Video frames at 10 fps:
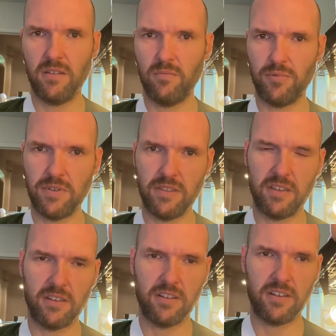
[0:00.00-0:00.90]

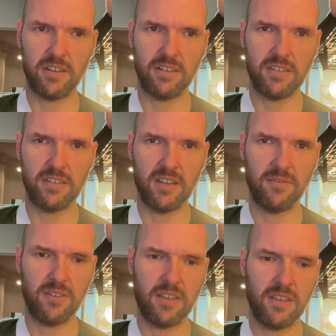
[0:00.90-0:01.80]
breathing and all that kind of stuff,
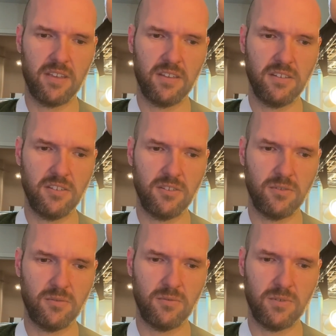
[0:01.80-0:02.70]

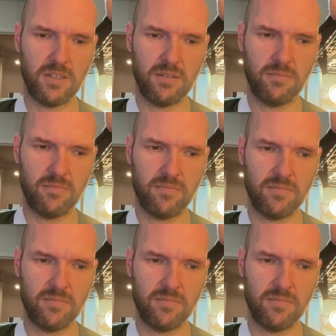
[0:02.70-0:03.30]
to